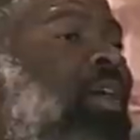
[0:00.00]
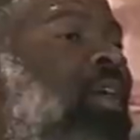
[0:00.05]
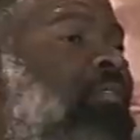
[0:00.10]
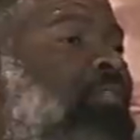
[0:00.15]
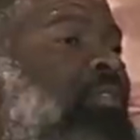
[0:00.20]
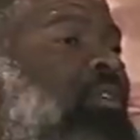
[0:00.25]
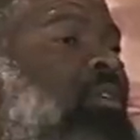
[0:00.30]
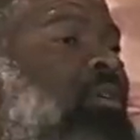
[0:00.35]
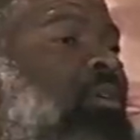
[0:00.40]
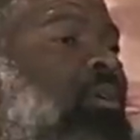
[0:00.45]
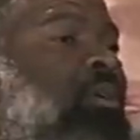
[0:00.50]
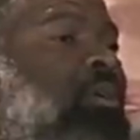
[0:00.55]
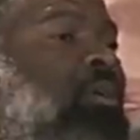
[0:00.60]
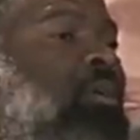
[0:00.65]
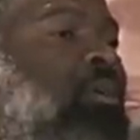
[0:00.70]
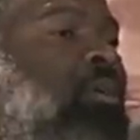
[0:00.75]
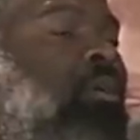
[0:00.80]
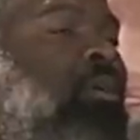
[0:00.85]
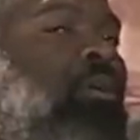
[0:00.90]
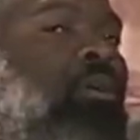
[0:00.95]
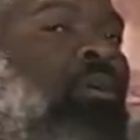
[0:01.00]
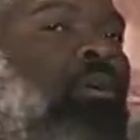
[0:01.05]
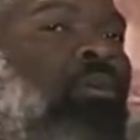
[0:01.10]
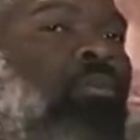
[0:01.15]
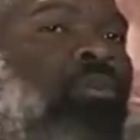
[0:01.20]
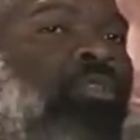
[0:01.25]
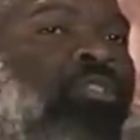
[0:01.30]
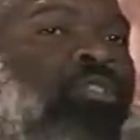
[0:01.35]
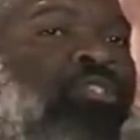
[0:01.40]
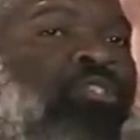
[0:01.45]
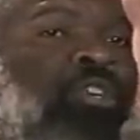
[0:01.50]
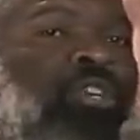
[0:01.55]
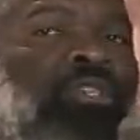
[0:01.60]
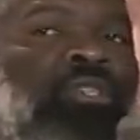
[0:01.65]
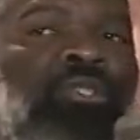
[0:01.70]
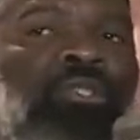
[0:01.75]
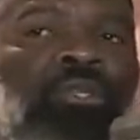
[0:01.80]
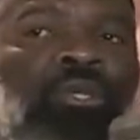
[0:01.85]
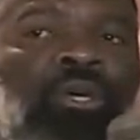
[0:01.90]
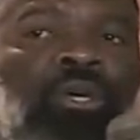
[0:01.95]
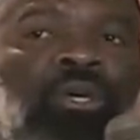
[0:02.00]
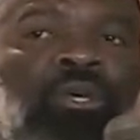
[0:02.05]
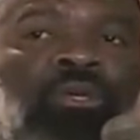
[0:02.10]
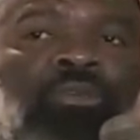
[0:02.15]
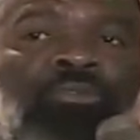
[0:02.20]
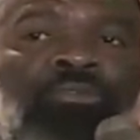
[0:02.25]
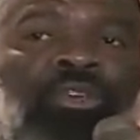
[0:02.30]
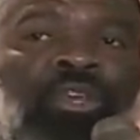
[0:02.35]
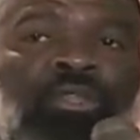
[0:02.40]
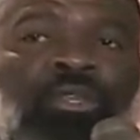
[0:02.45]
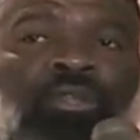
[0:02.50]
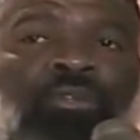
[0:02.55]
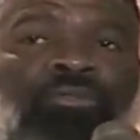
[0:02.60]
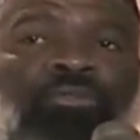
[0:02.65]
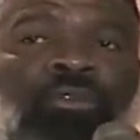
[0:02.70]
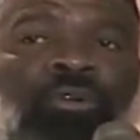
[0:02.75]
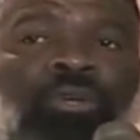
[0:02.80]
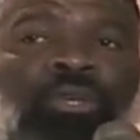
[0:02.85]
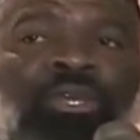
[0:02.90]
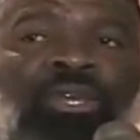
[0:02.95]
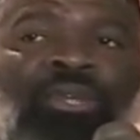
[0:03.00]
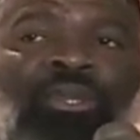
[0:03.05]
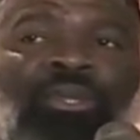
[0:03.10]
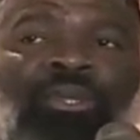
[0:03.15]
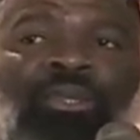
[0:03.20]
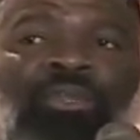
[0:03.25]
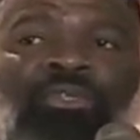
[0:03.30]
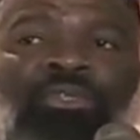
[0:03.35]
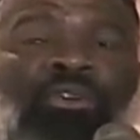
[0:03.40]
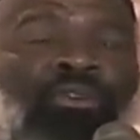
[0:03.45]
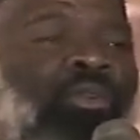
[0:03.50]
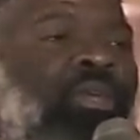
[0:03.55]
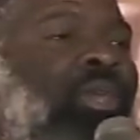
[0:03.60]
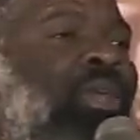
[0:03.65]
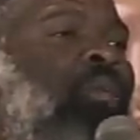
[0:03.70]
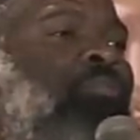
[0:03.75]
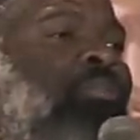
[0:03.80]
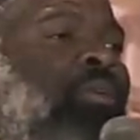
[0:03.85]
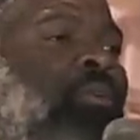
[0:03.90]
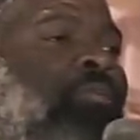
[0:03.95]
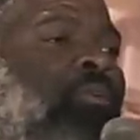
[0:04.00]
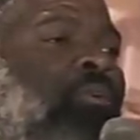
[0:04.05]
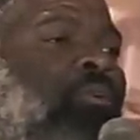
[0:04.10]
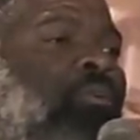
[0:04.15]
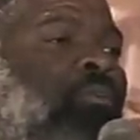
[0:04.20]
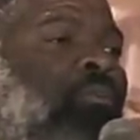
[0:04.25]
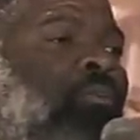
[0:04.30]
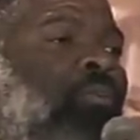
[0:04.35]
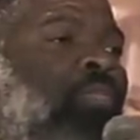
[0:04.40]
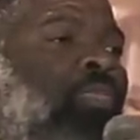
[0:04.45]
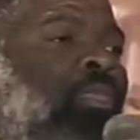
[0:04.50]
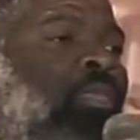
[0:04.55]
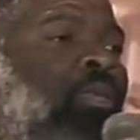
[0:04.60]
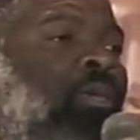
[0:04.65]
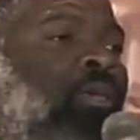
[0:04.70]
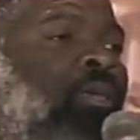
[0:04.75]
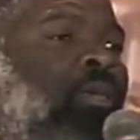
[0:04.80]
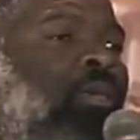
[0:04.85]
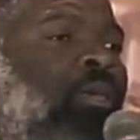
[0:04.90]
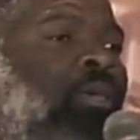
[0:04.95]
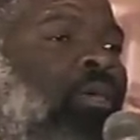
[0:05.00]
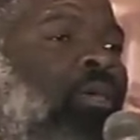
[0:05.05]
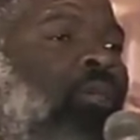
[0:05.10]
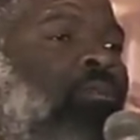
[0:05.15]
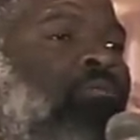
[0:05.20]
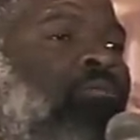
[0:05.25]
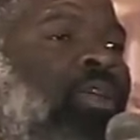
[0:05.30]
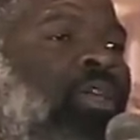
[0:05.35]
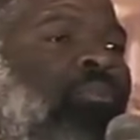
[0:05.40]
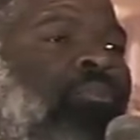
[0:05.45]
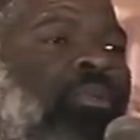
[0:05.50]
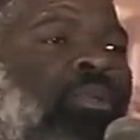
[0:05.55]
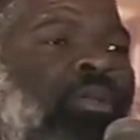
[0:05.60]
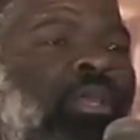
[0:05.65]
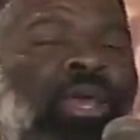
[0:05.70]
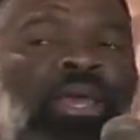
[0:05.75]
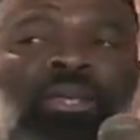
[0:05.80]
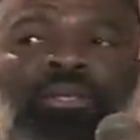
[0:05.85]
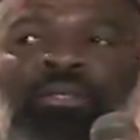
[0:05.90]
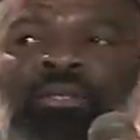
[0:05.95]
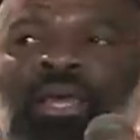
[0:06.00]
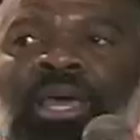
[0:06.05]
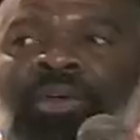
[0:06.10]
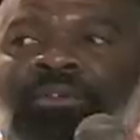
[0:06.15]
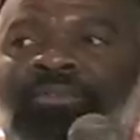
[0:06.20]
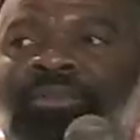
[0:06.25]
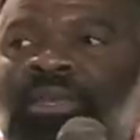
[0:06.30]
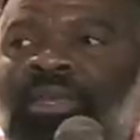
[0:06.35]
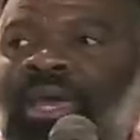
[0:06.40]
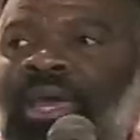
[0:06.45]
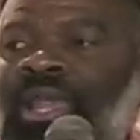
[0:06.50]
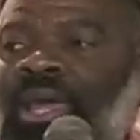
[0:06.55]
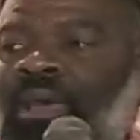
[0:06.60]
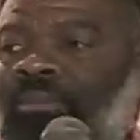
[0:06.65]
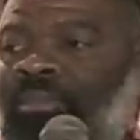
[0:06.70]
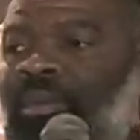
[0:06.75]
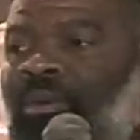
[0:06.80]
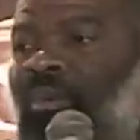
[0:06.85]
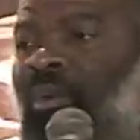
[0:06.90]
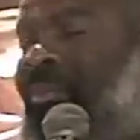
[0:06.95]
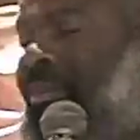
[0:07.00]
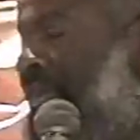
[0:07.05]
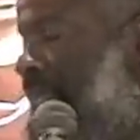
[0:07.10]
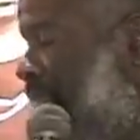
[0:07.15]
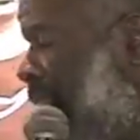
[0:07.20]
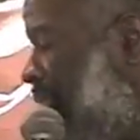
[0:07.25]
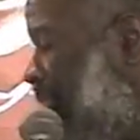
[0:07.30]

Africa was just convicted for killing 38 people and raping I forgot how many women,